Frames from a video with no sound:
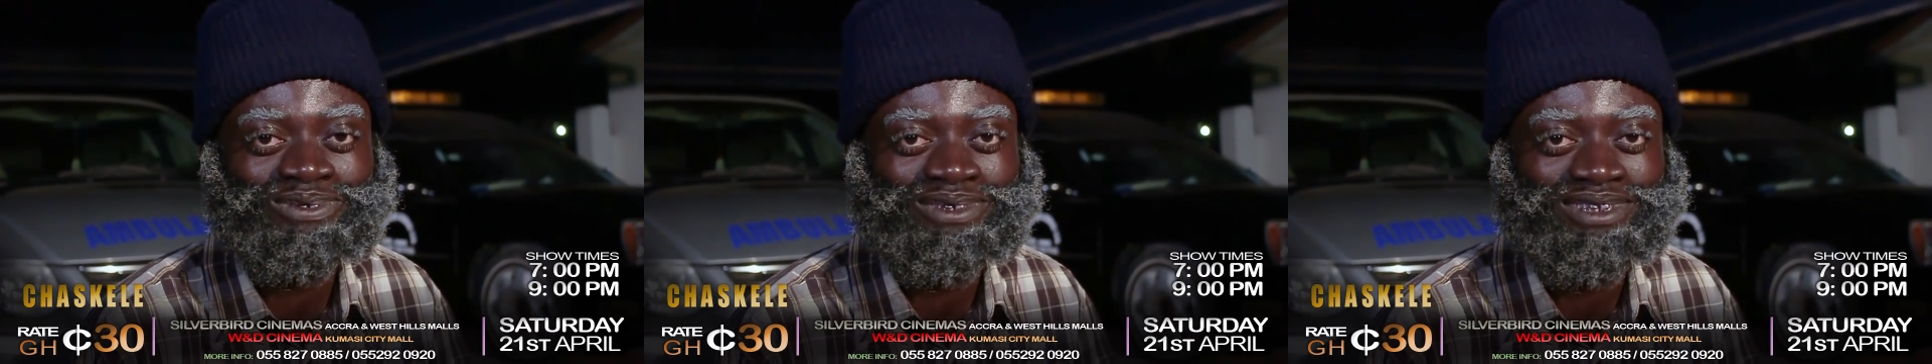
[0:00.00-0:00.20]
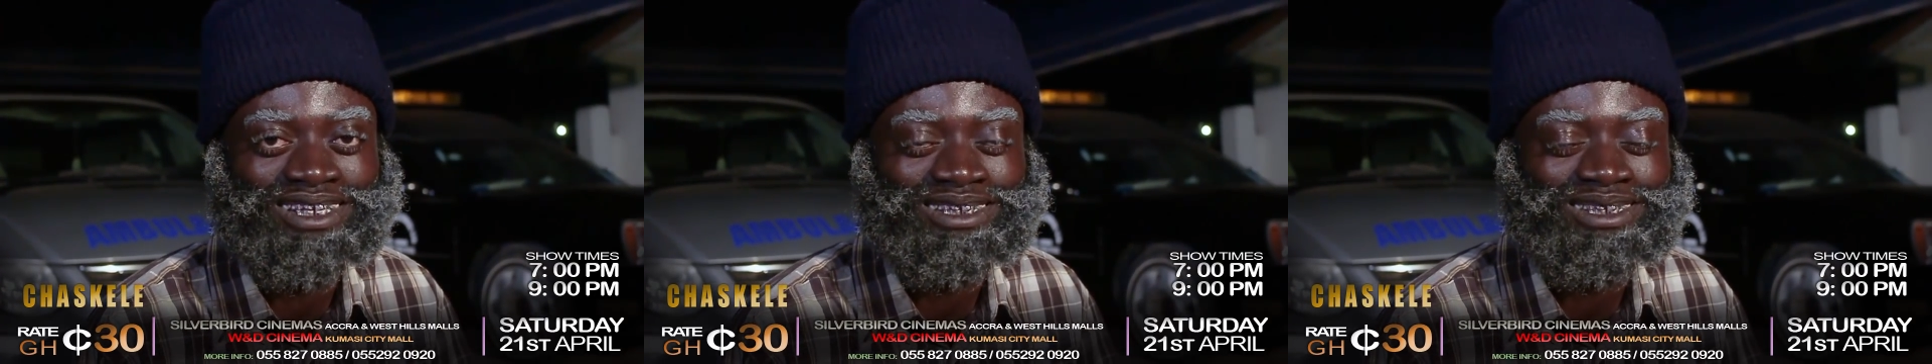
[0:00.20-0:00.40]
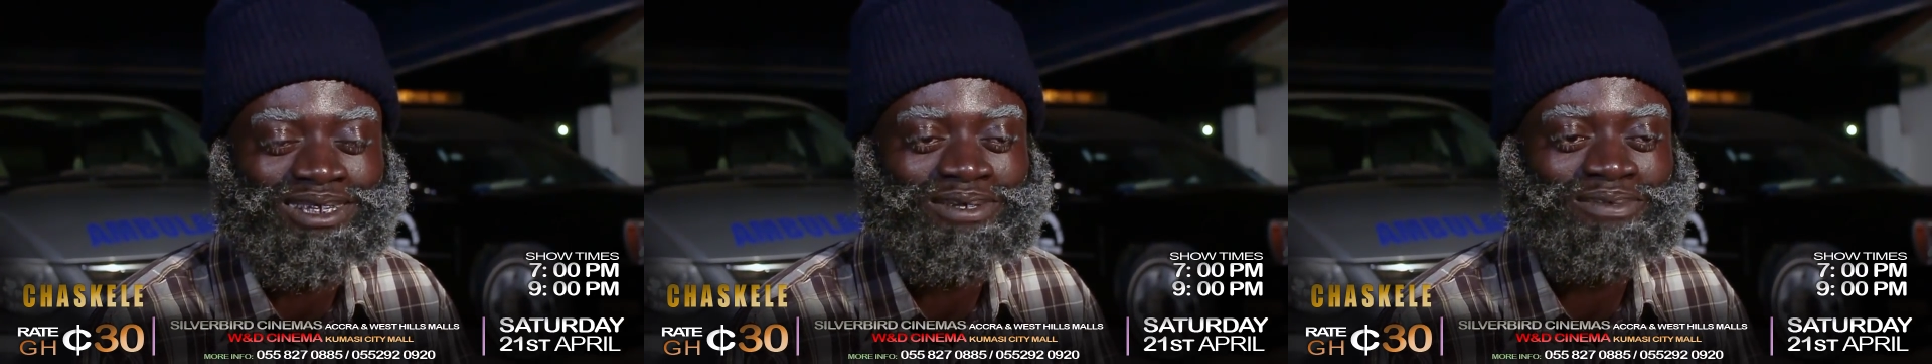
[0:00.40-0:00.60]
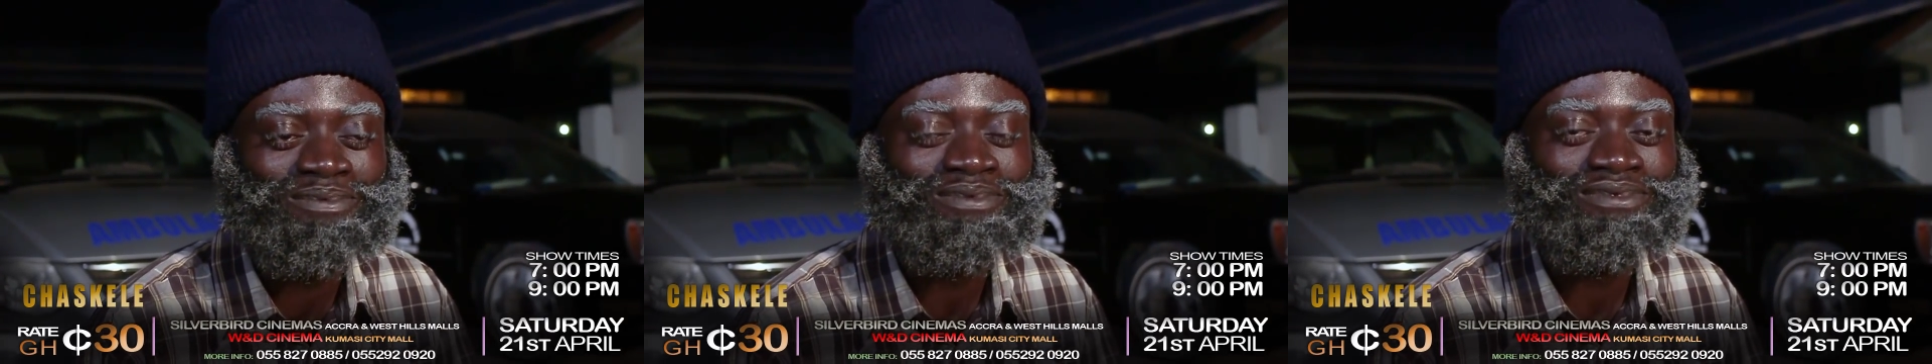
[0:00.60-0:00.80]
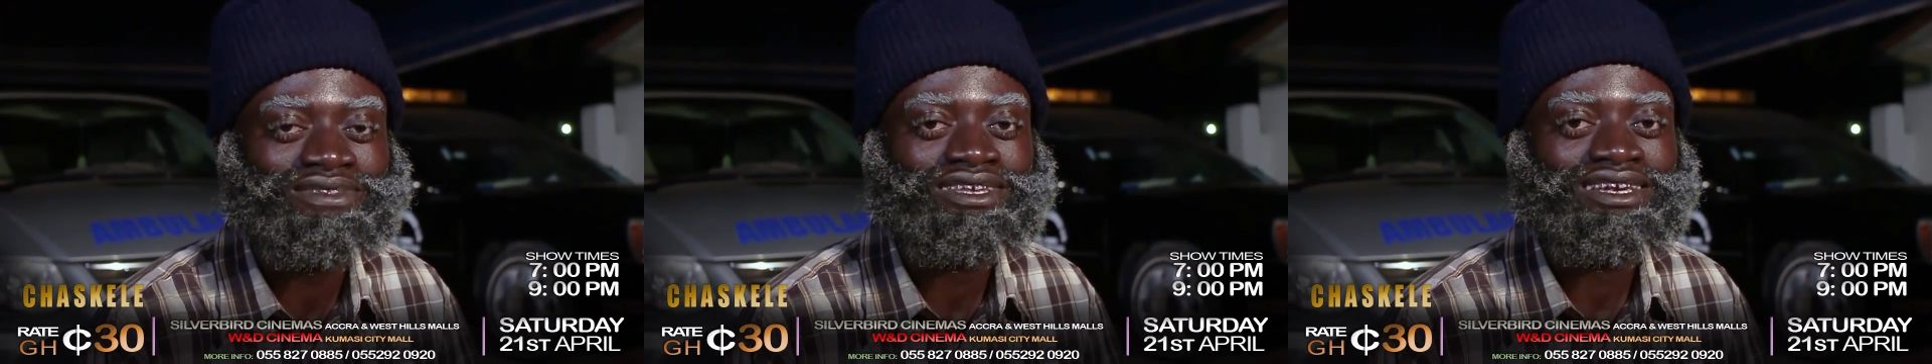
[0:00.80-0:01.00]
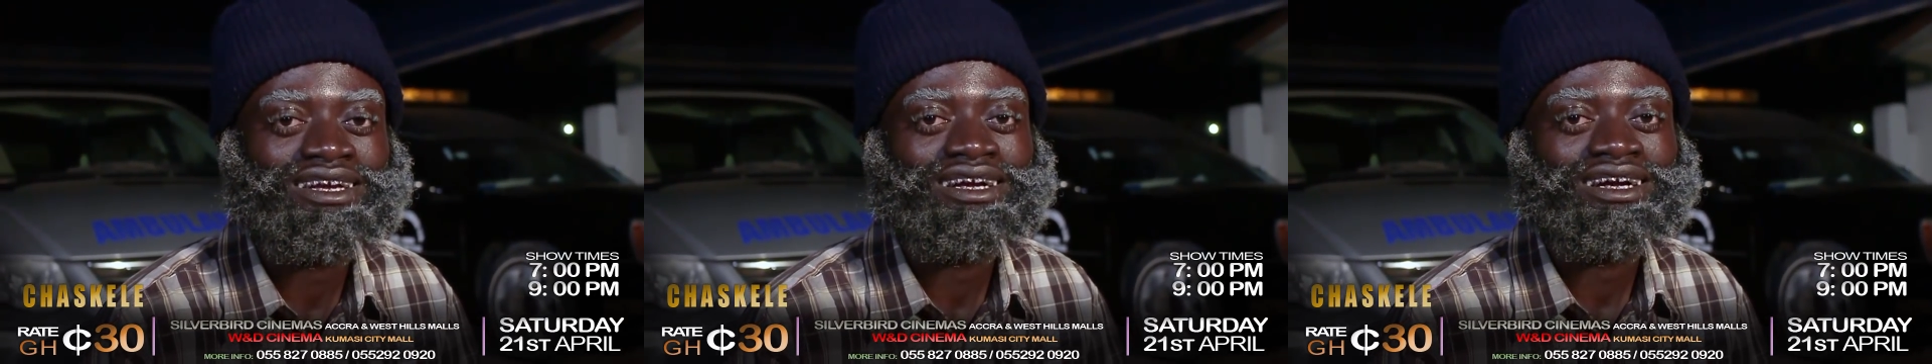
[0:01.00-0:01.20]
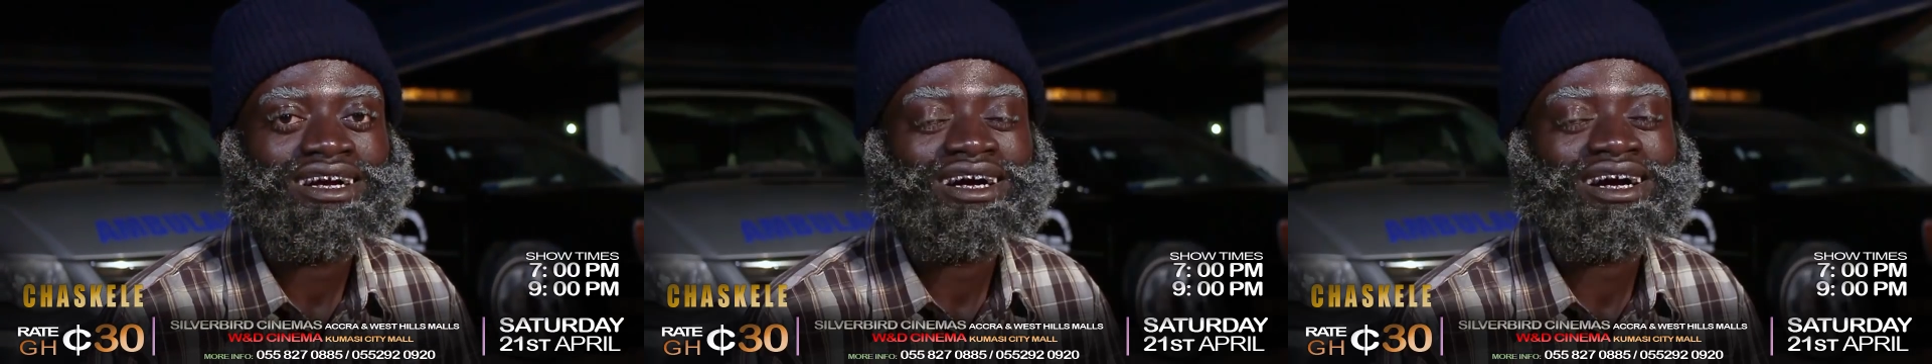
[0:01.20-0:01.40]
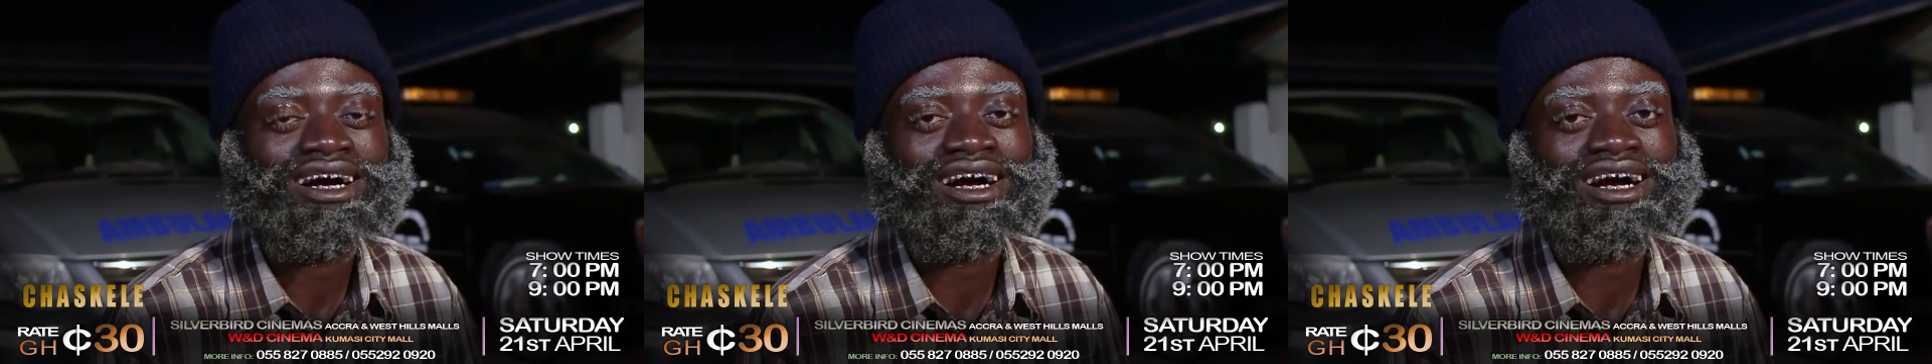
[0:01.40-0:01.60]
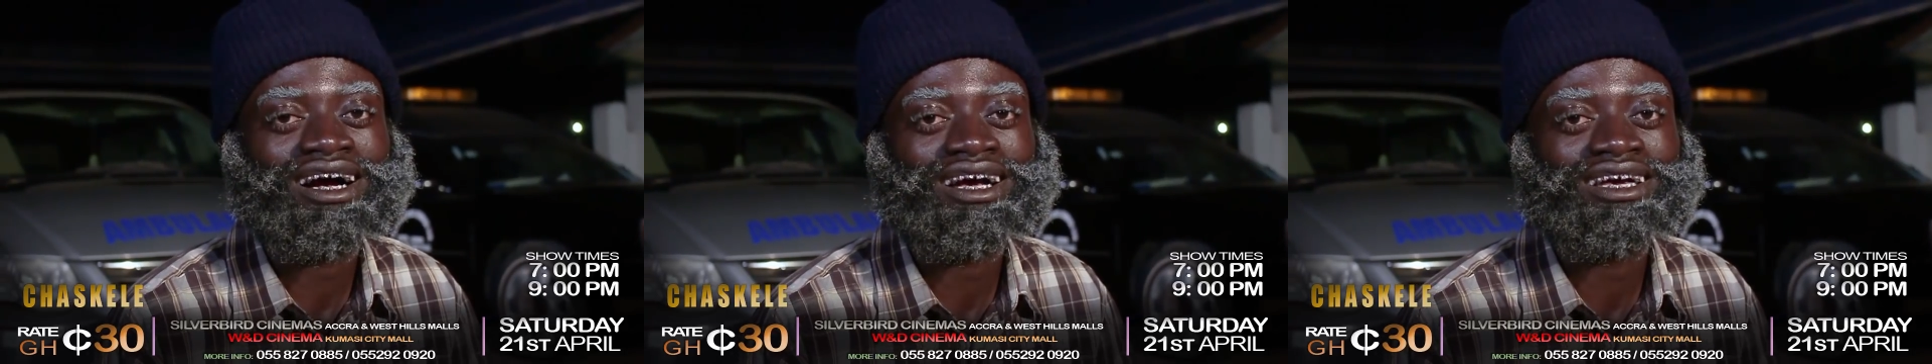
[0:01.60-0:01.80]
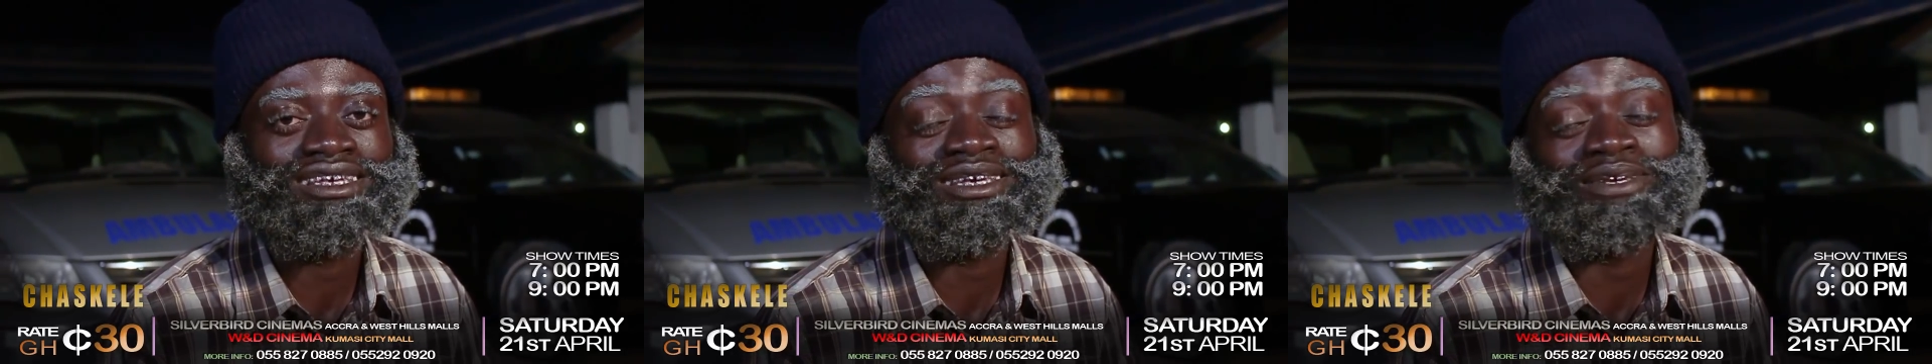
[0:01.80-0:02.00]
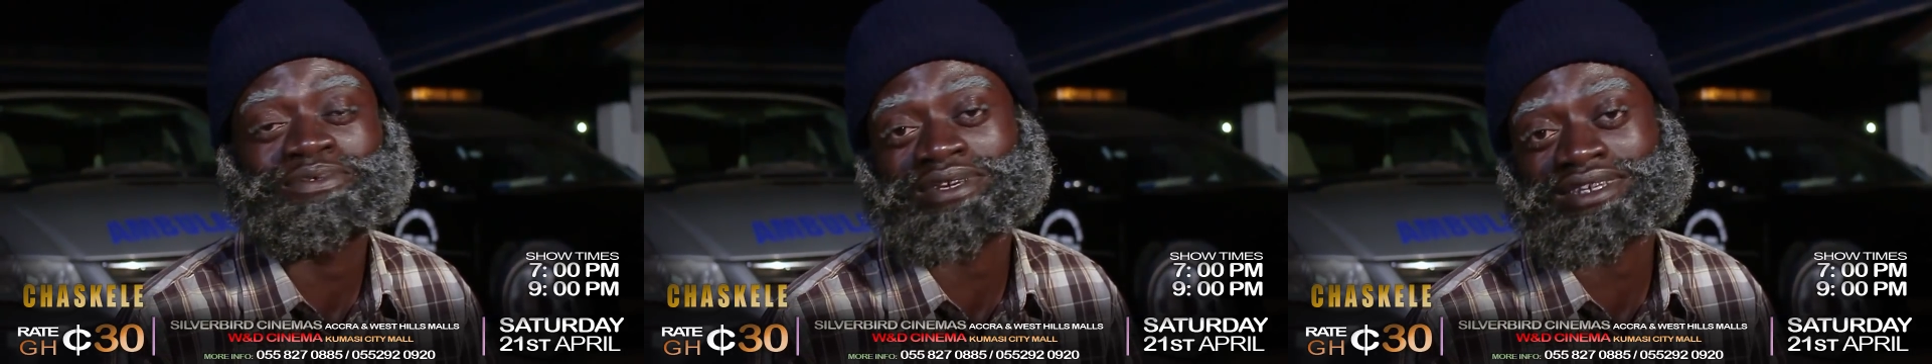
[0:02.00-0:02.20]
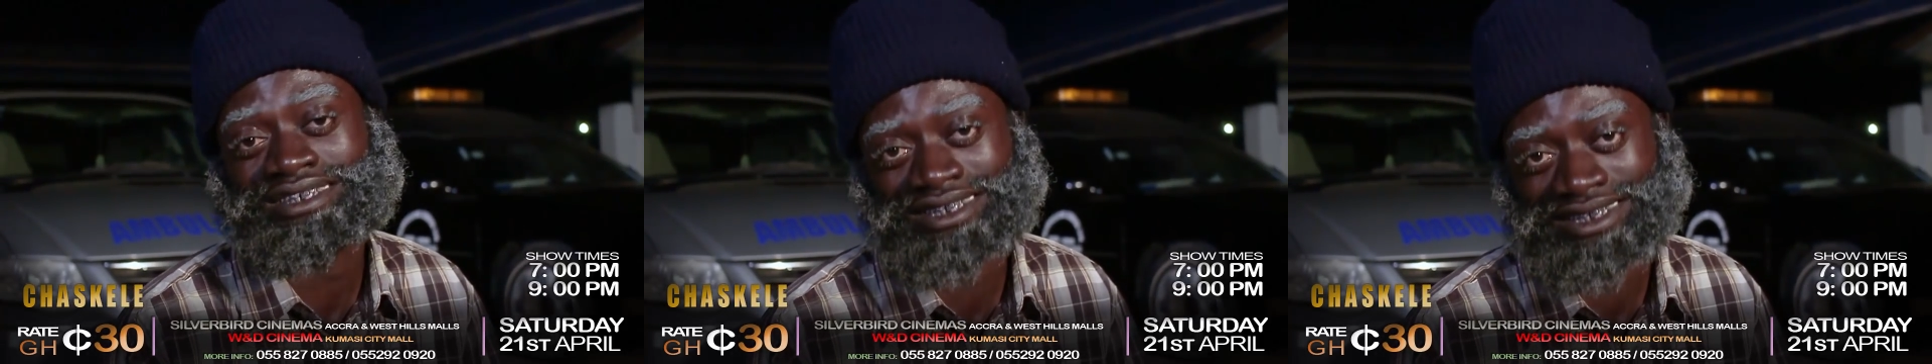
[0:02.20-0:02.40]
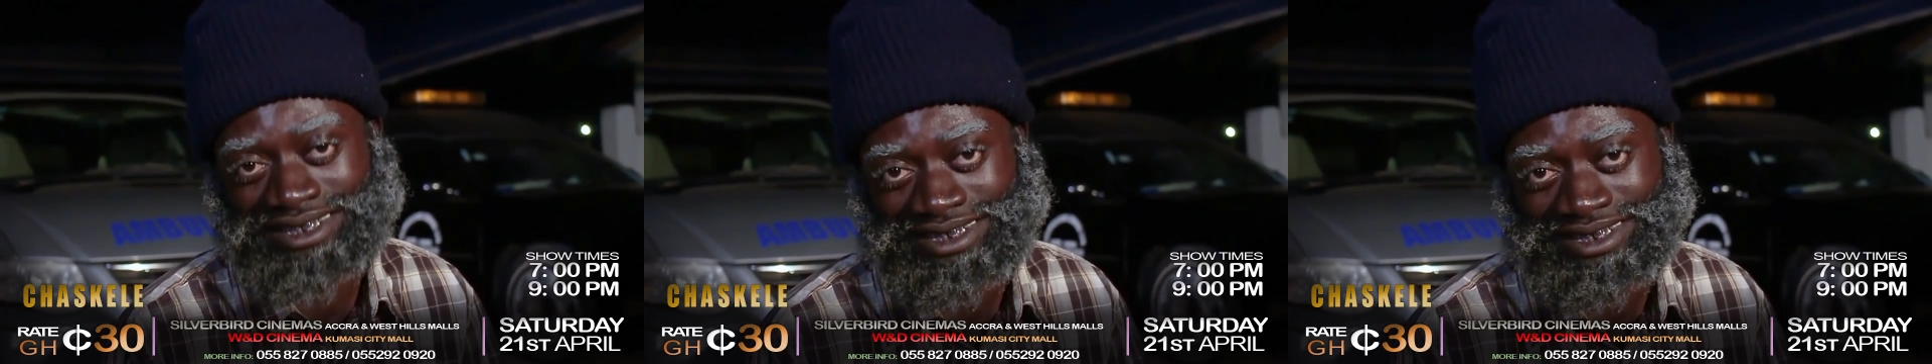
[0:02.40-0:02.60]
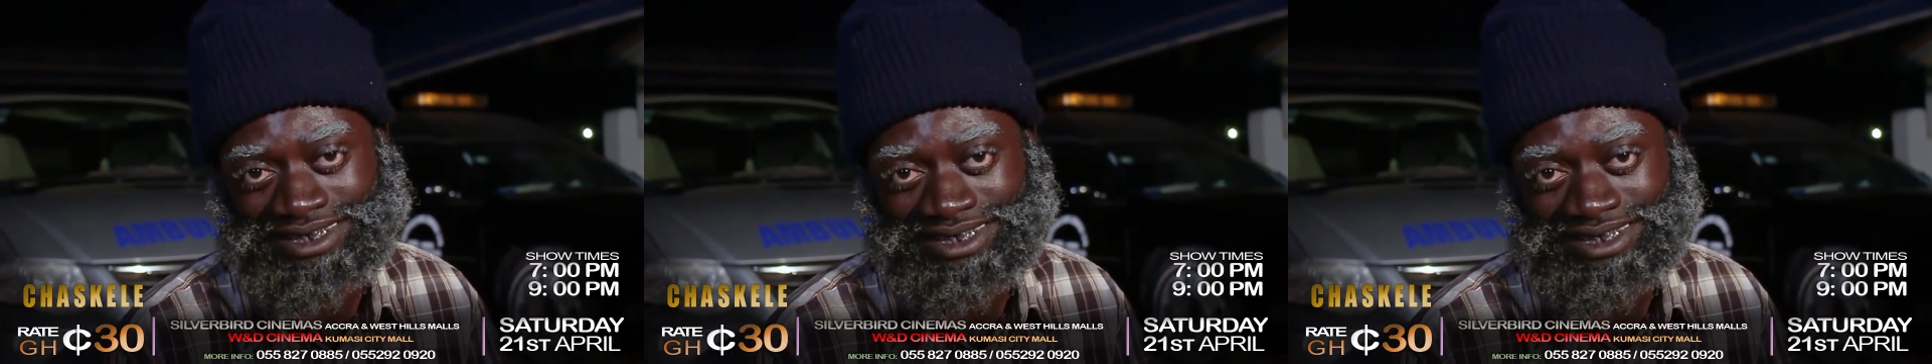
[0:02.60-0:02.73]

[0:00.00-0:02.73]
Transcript: What I say, you chasing me